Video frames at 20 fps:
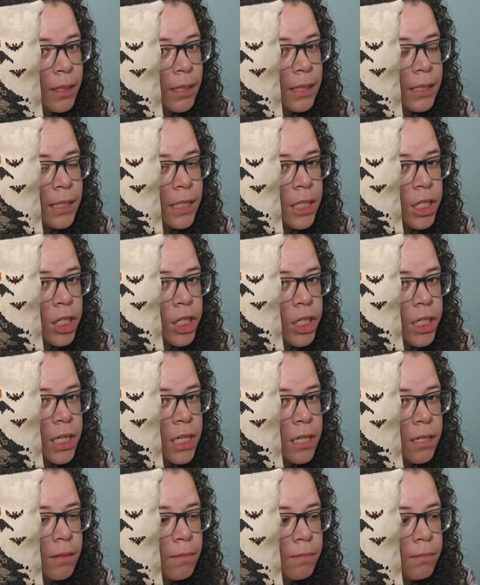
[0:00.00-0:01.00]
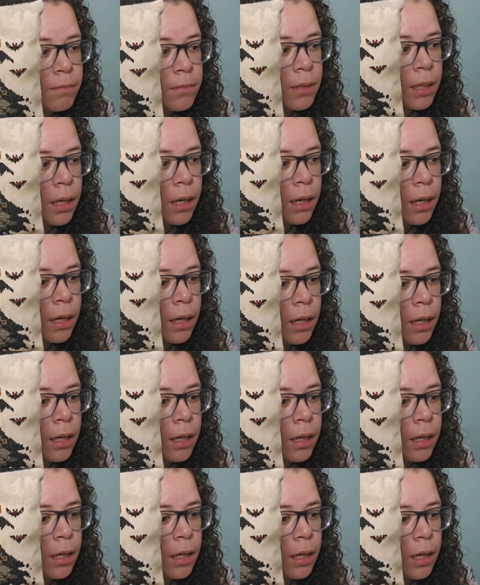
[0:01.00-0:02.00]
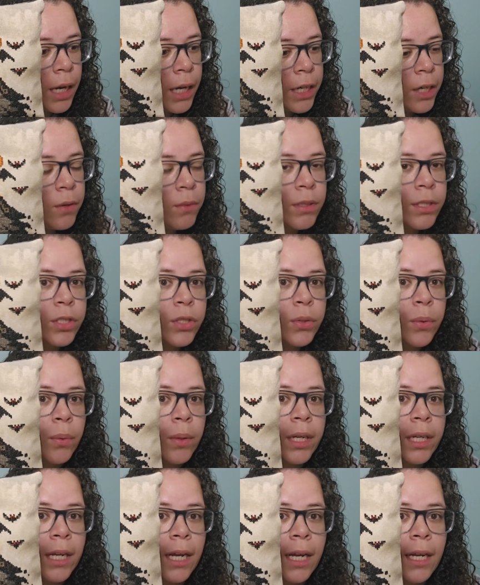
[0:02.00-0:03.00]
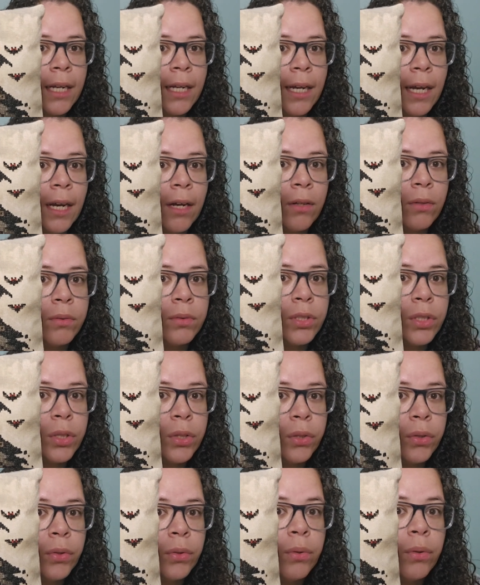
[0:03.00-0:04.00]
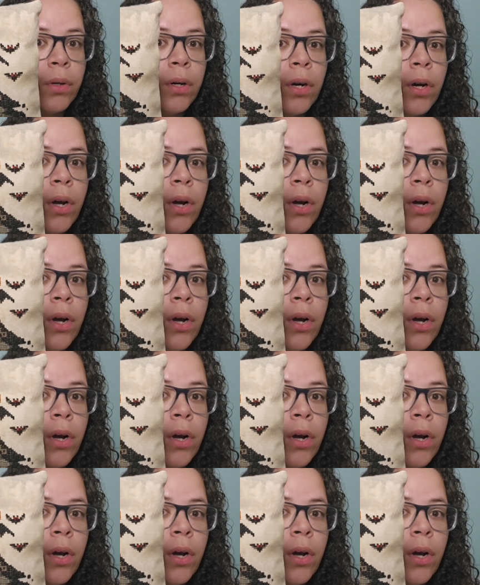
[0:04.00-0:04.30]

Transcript: stitched him, I know it's 28 count 2/2,